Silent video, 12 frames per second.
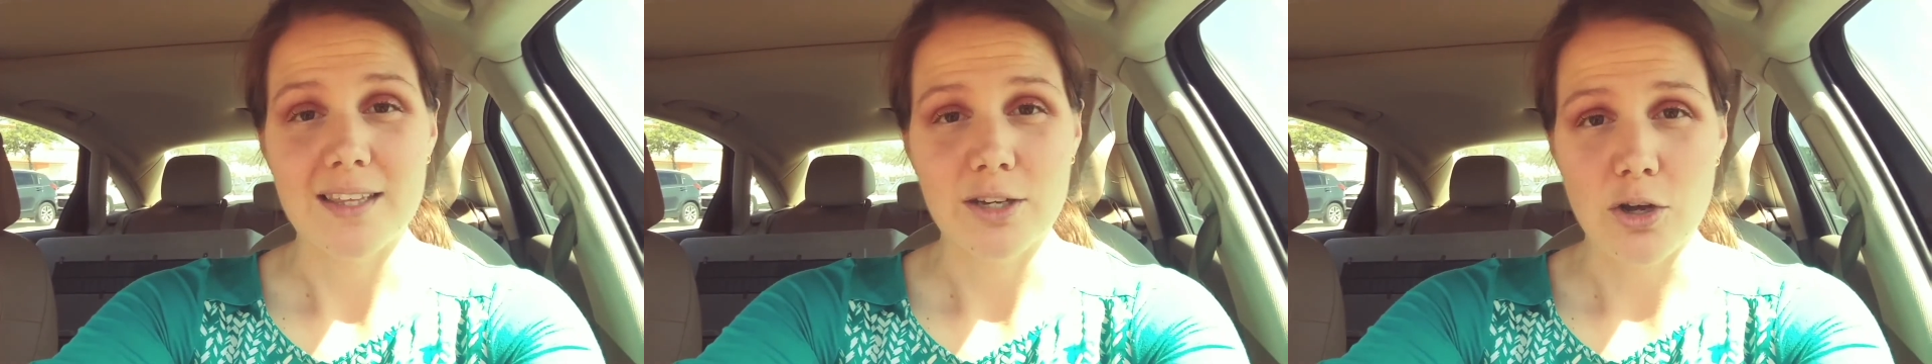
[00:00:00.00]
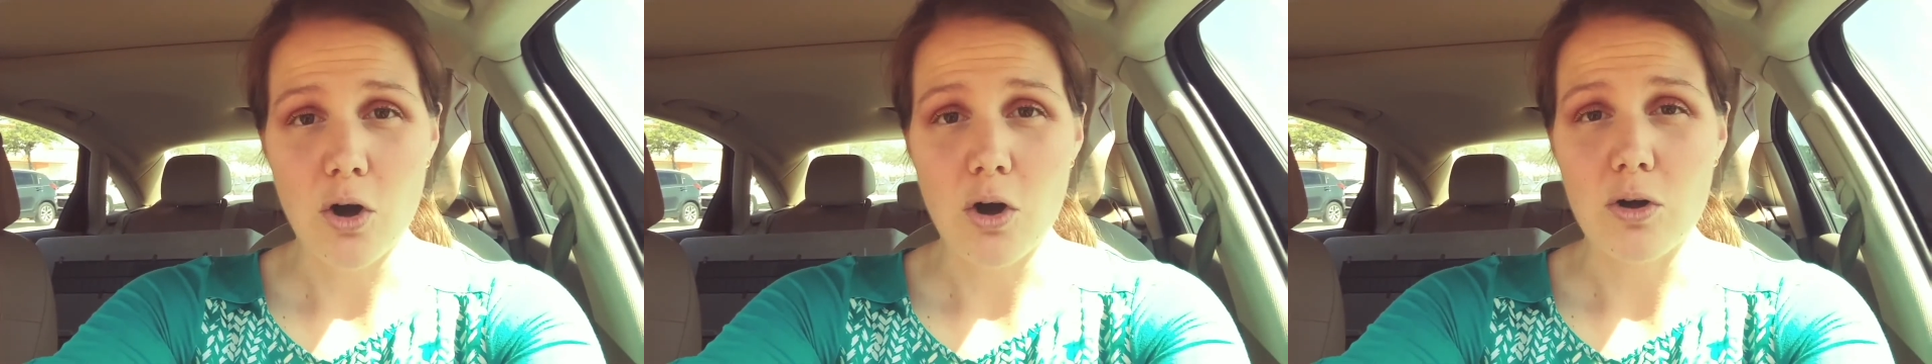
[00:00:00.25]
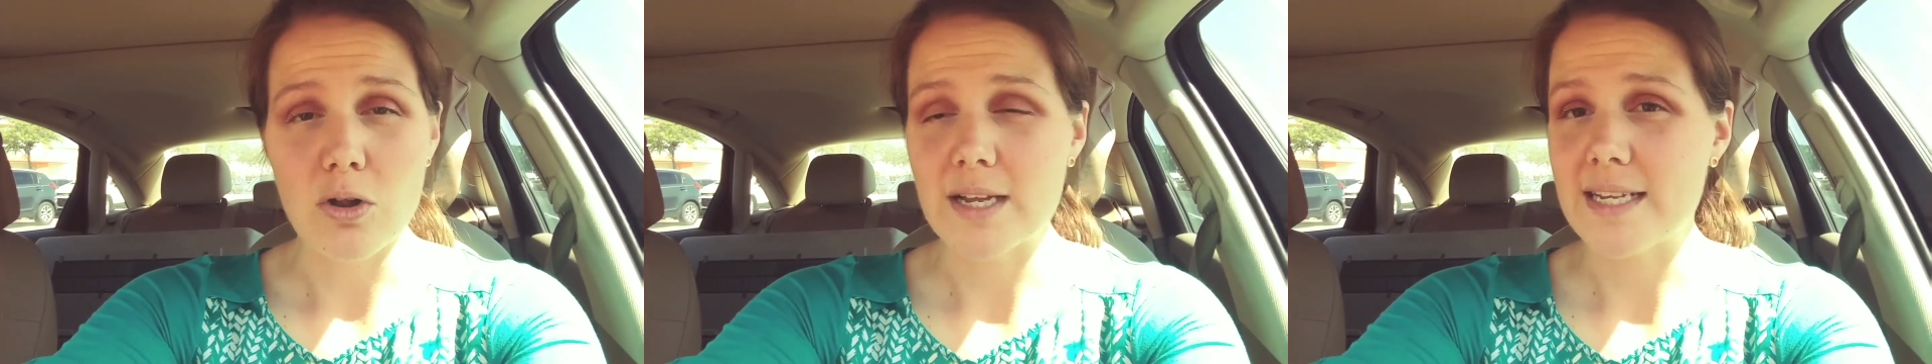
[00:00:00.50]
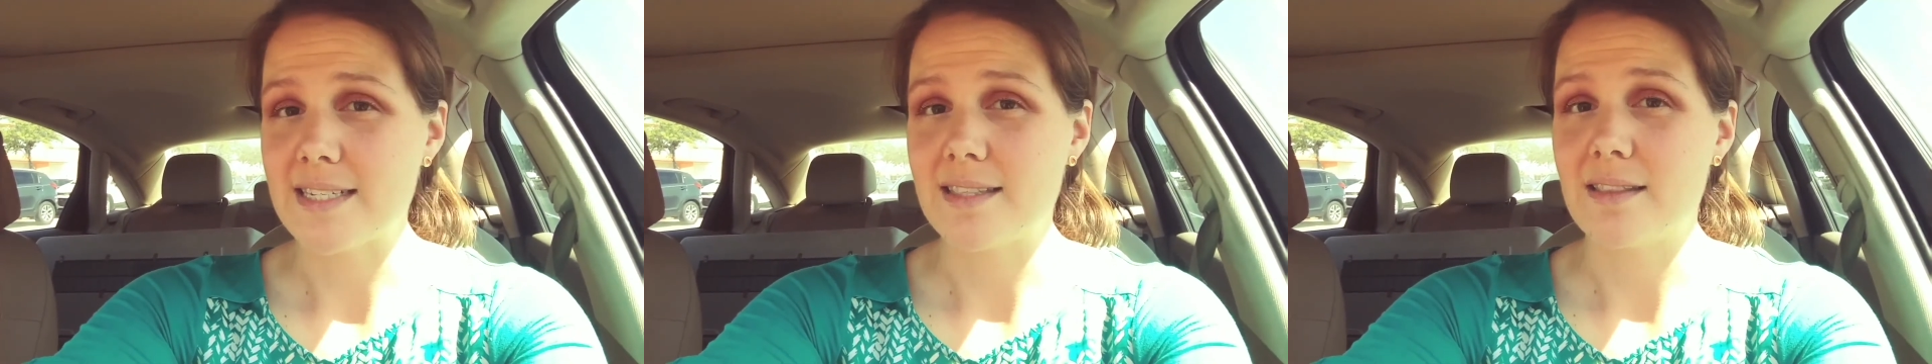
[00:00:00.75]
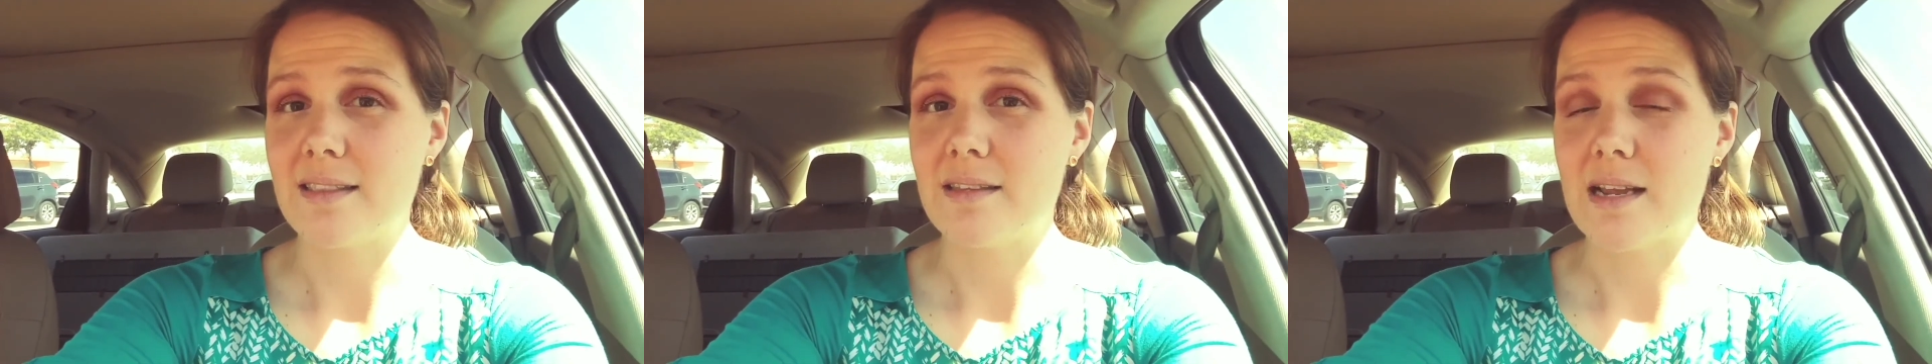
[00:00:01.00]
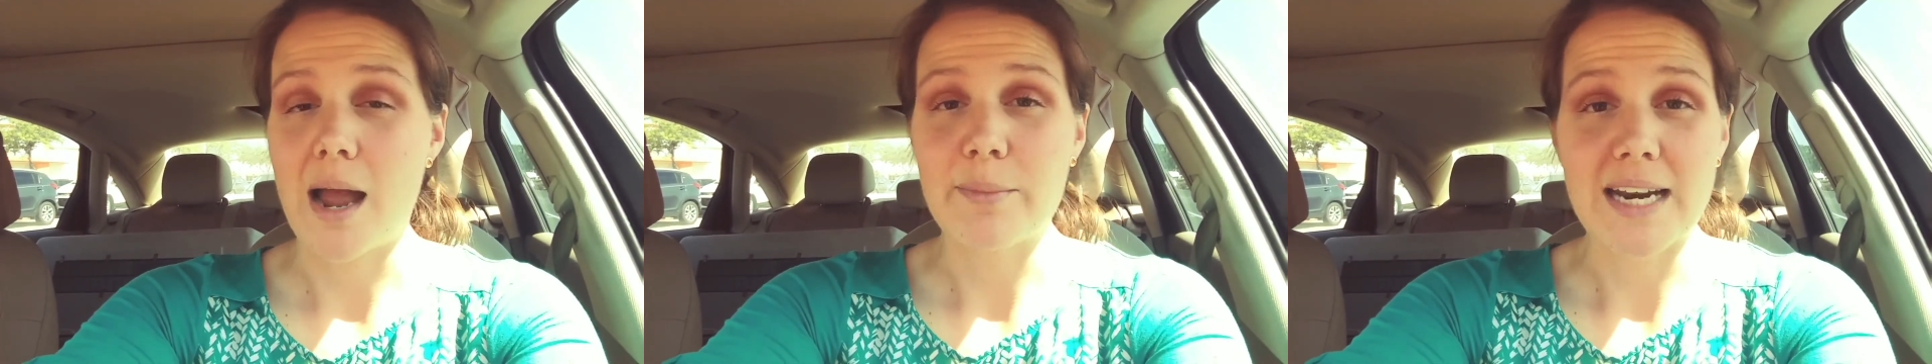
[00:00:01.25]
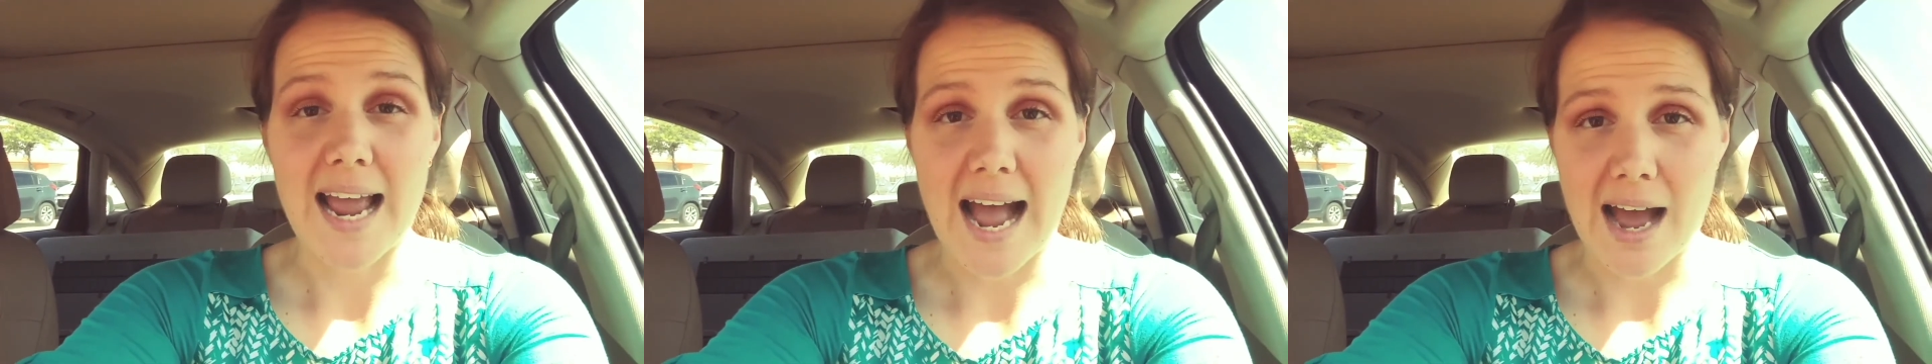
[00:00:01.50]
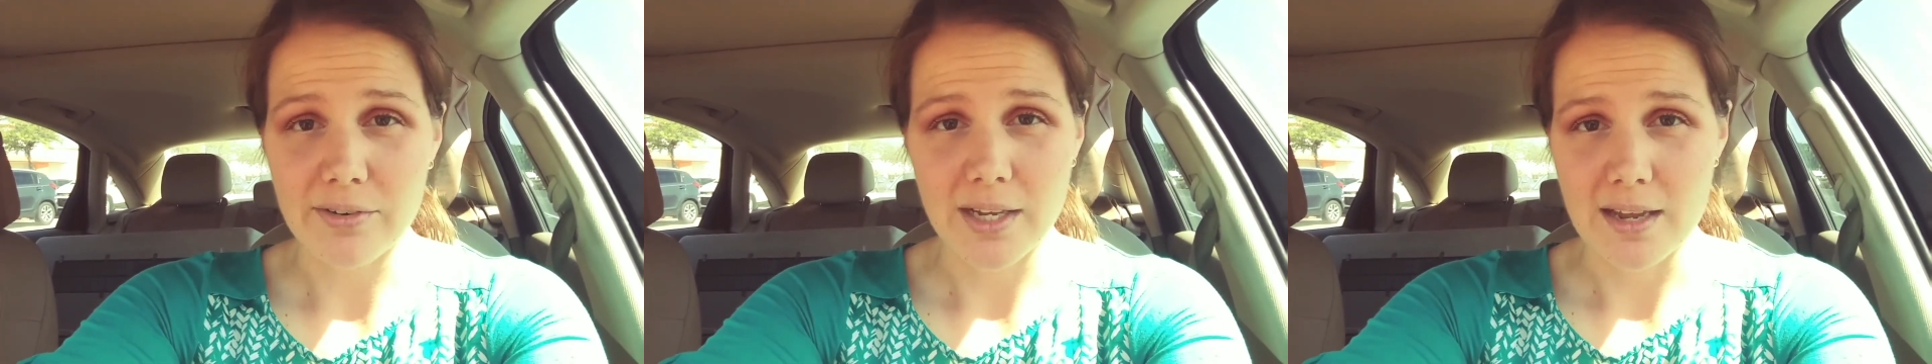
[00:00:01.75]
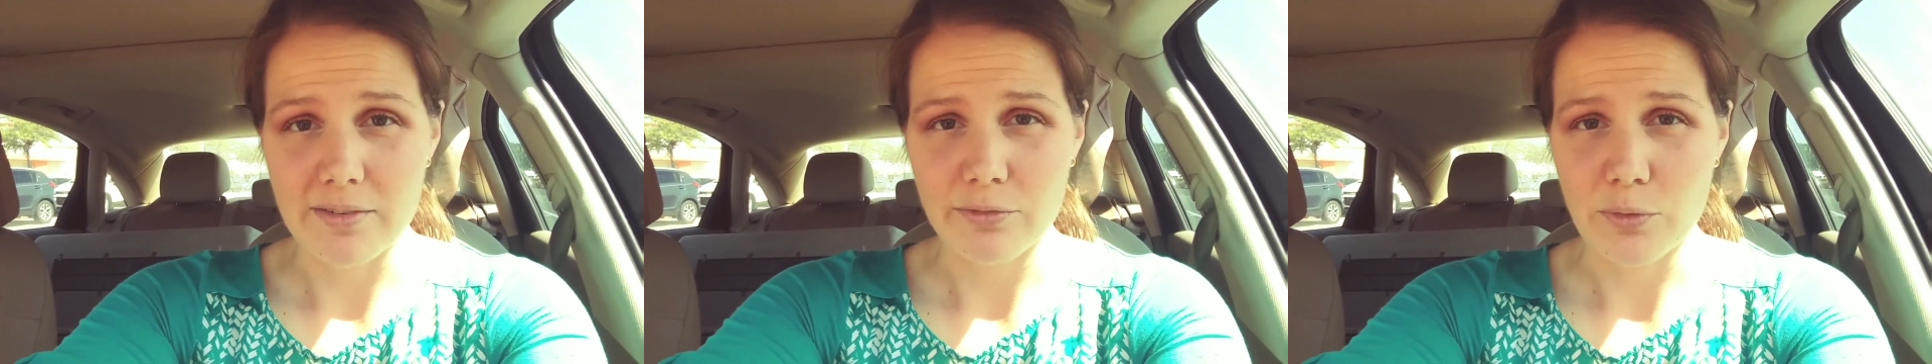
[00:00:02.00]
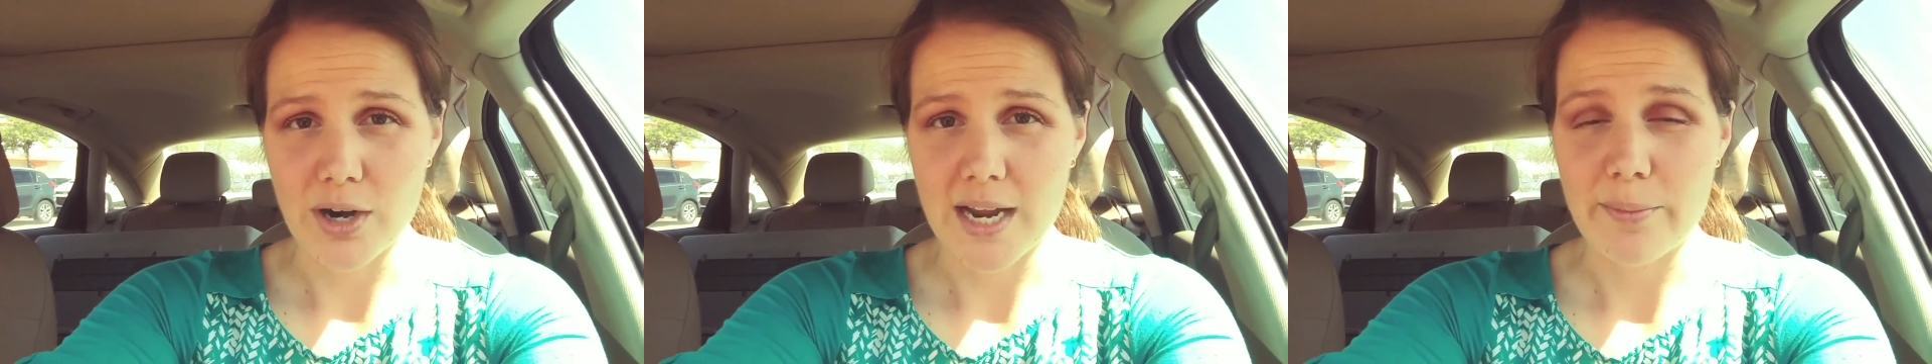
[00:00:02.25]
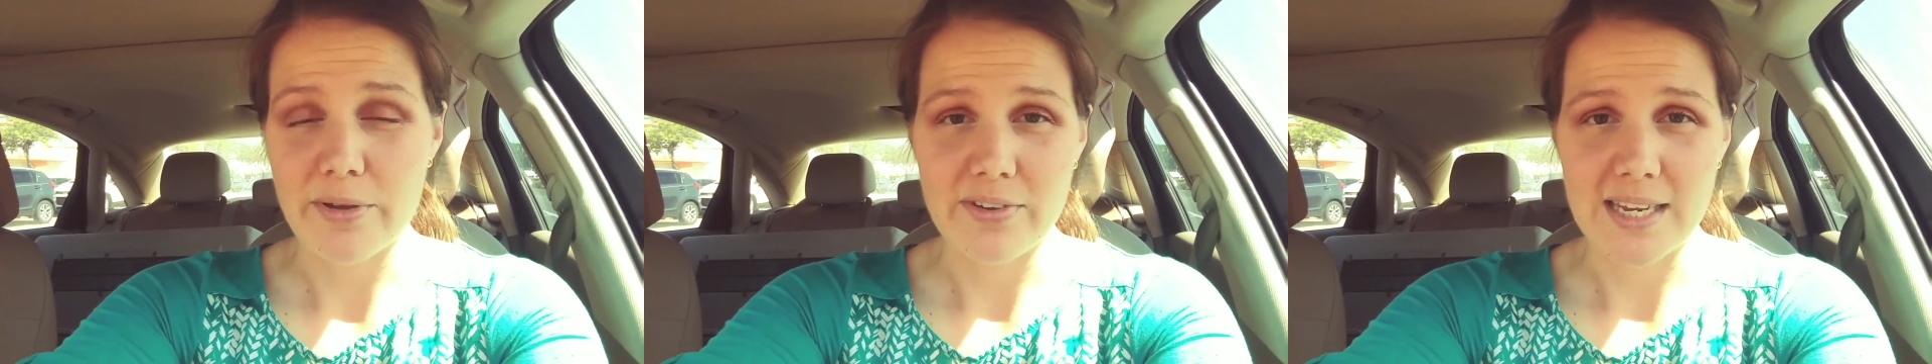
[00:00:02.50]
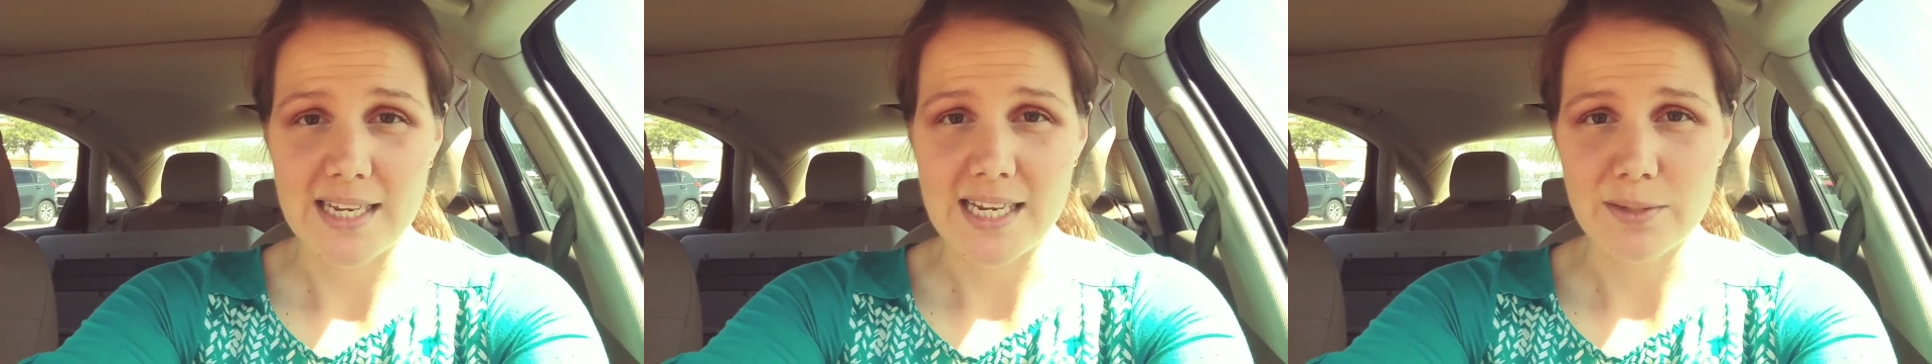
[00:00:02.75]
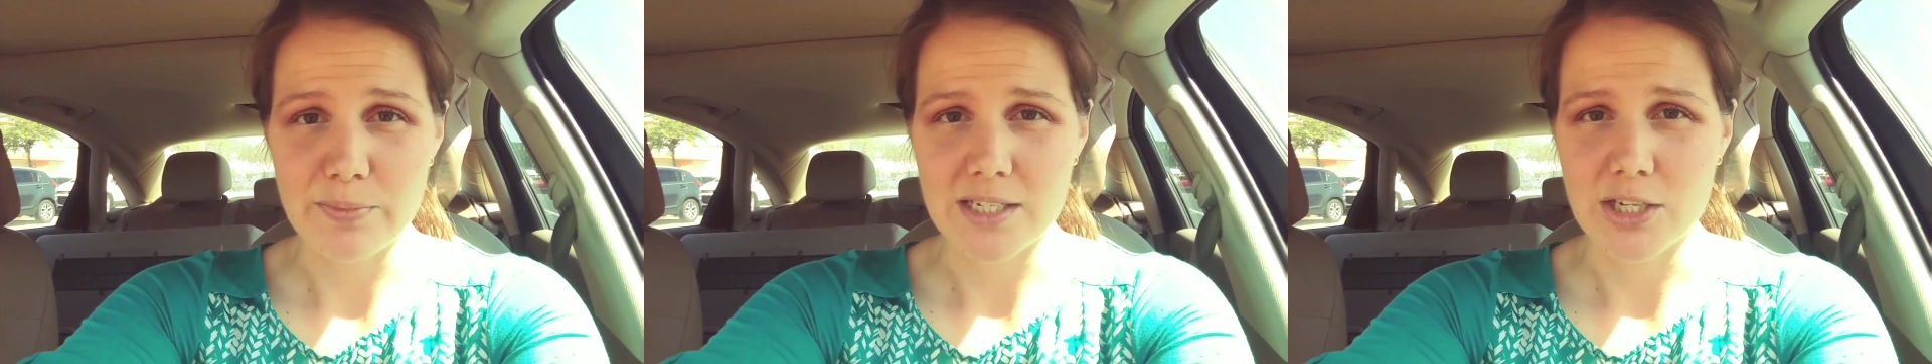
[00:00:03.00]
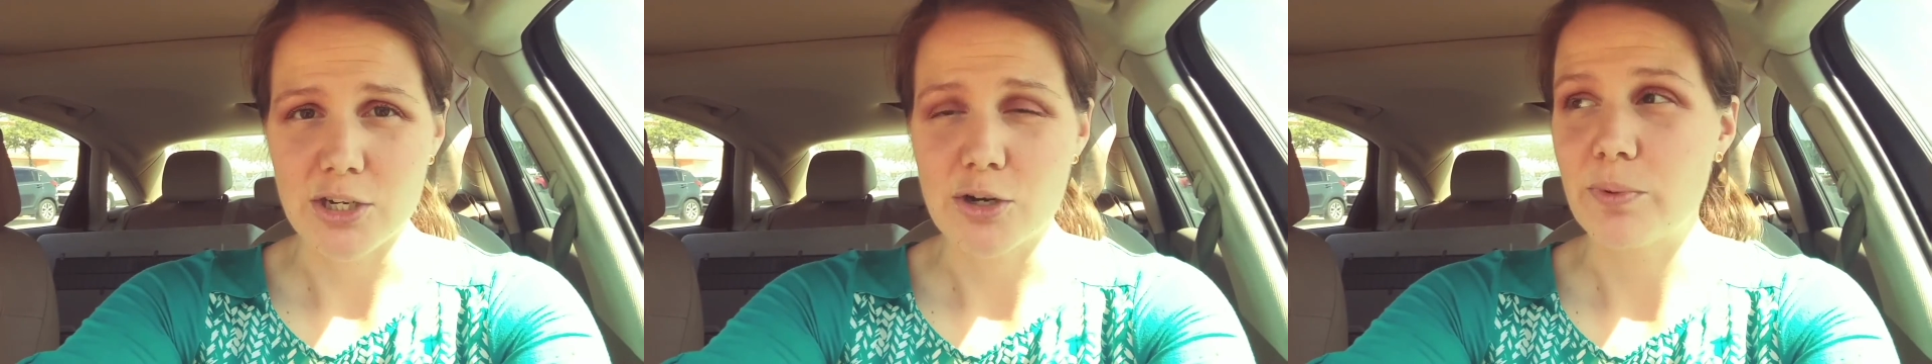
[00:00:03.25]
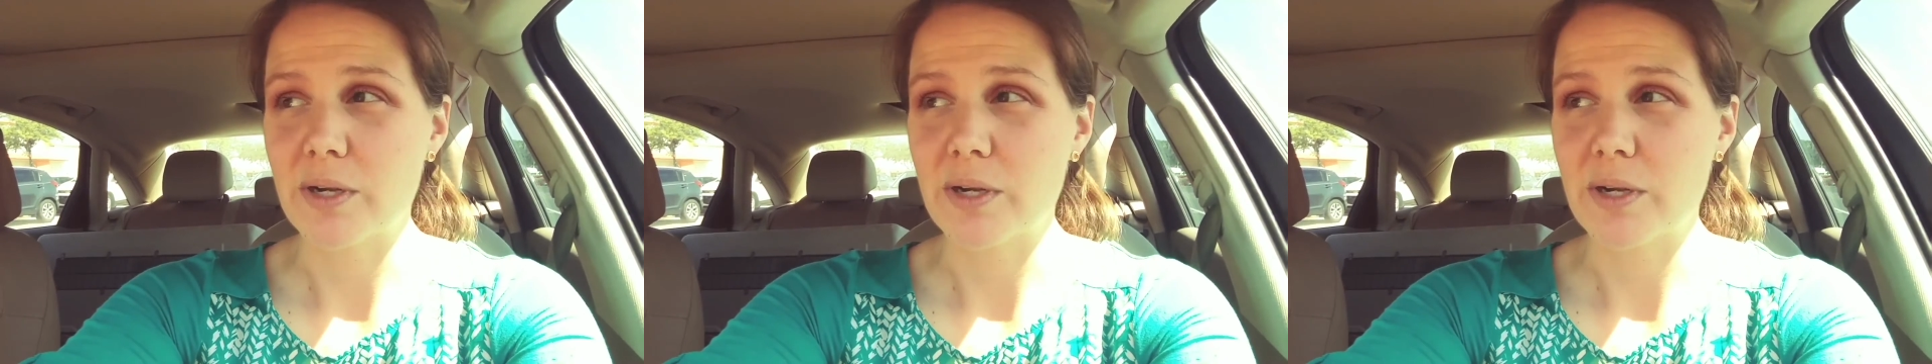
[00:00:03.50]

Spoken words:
The goal is I'm going to advocate for him if he needs me to.